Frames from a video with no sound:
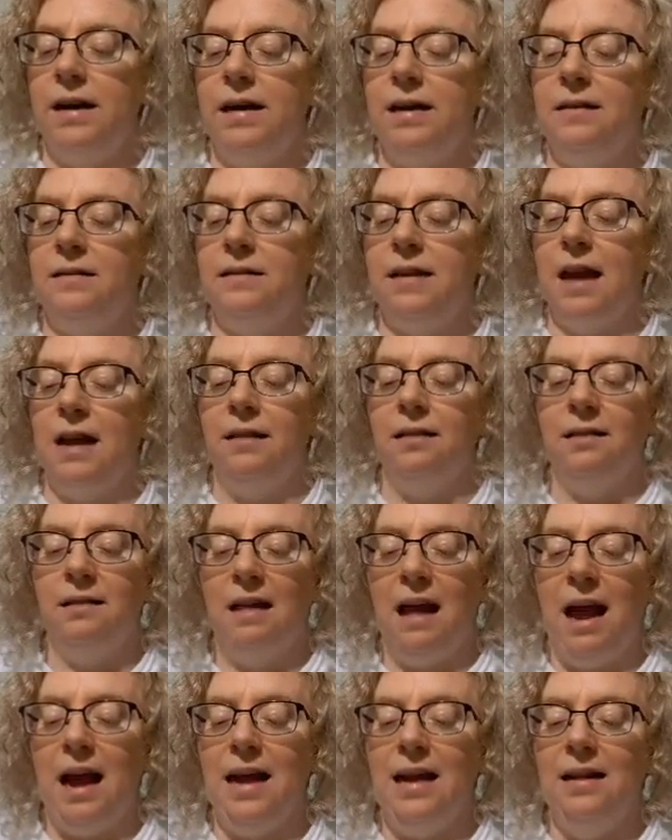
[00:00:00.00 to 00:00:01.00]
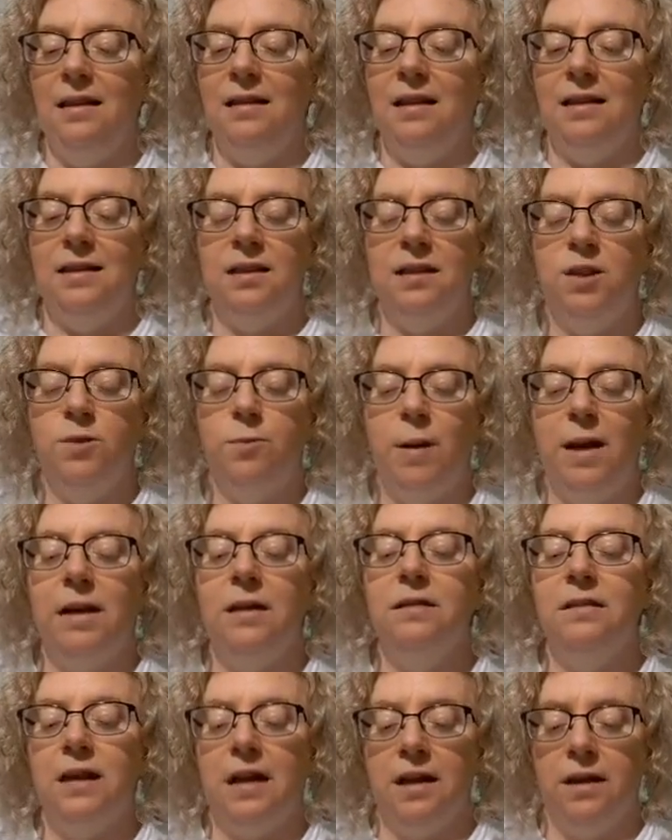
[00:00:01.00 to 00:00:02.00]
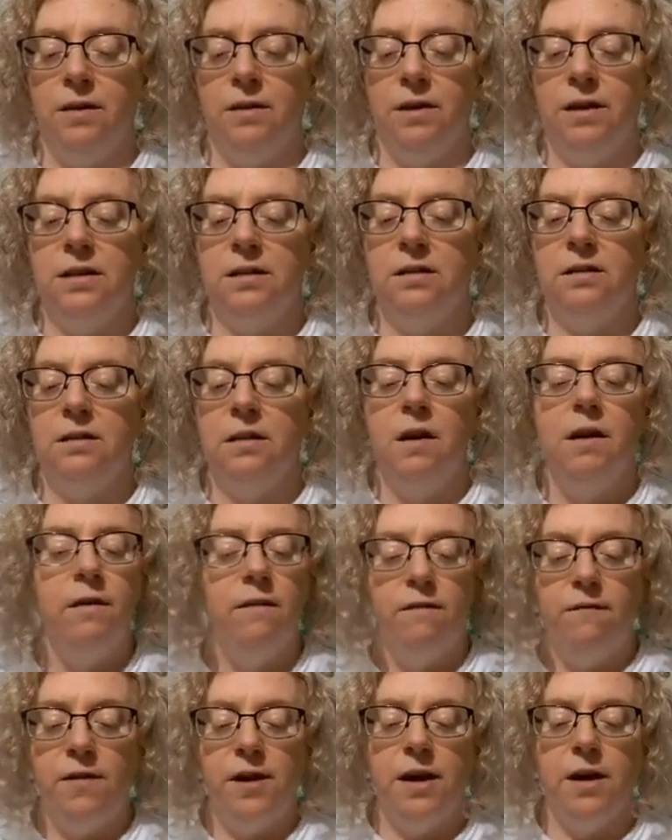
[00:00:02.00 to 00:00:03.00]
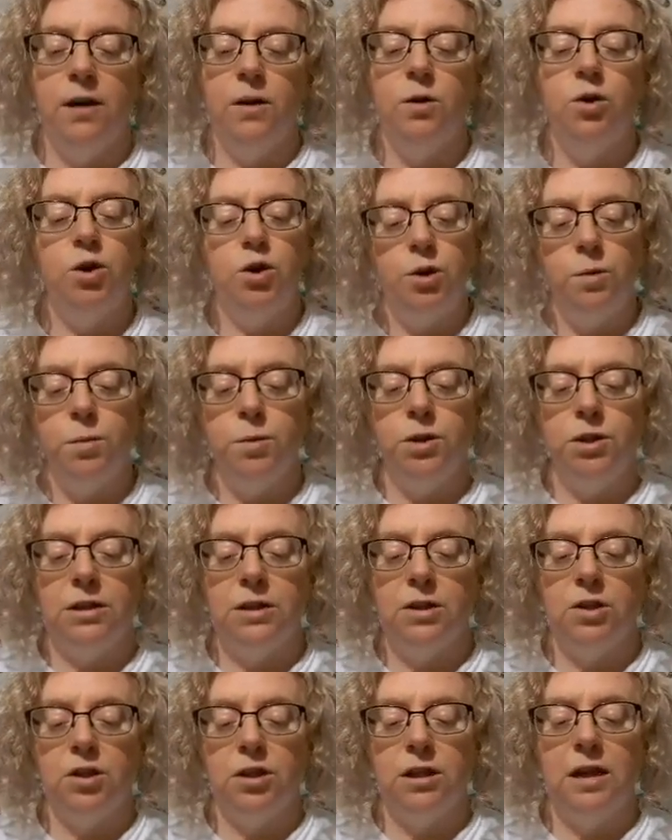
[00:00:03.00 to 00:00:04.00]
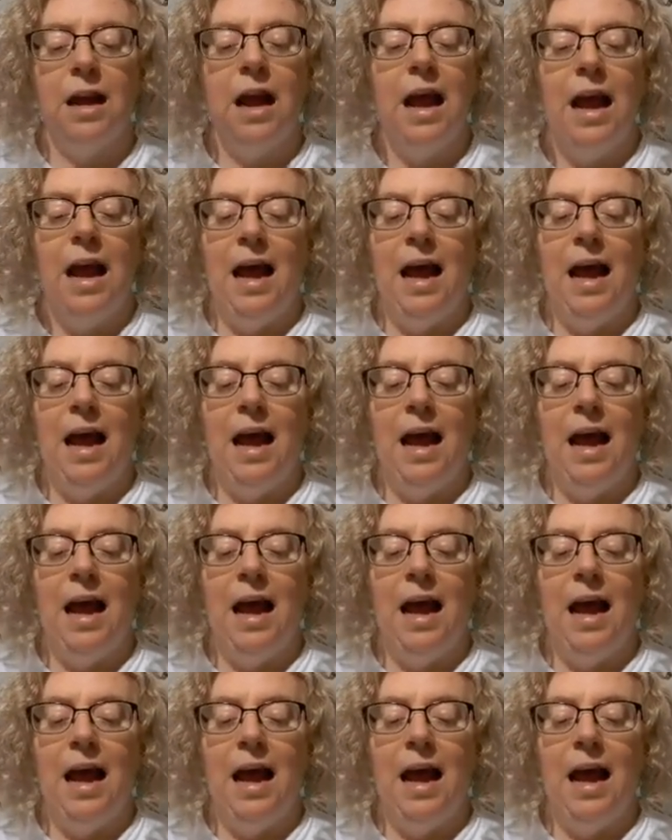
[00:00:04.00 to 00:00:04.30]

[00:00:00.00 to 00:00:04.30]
is a light that dispels ignorance, fear, superstition,